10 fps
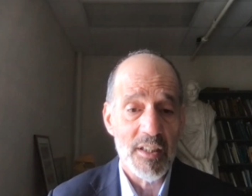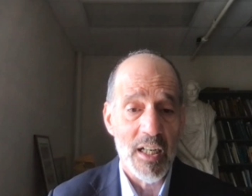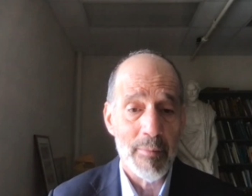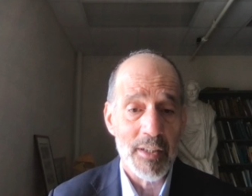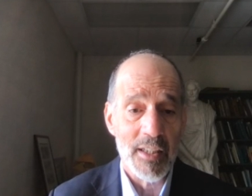
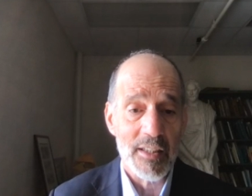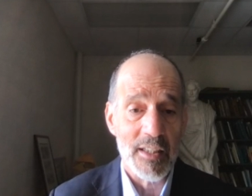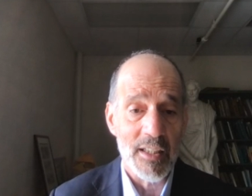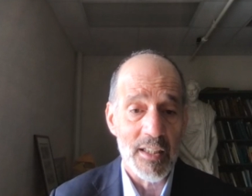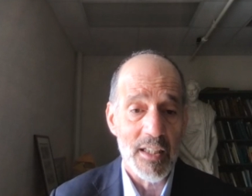dominate
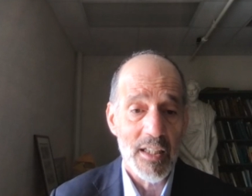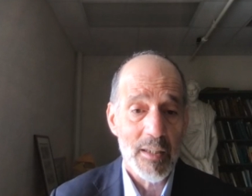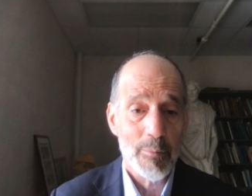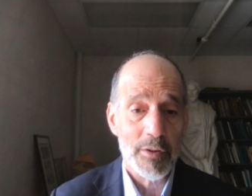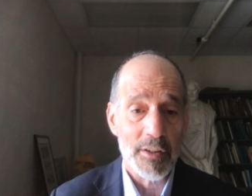the
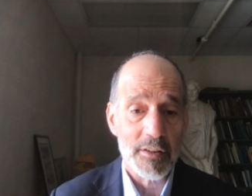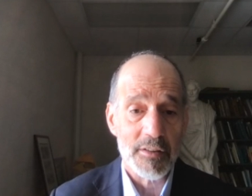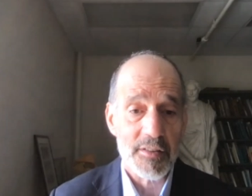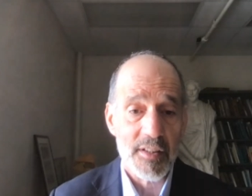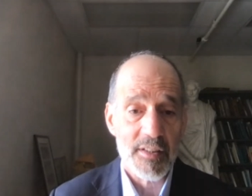
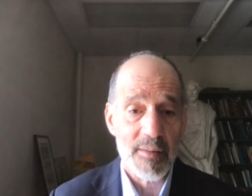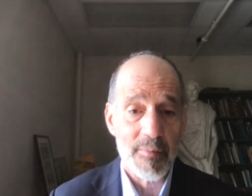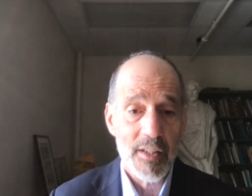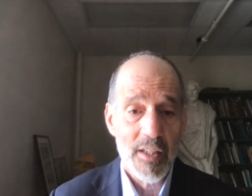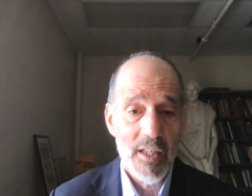political system.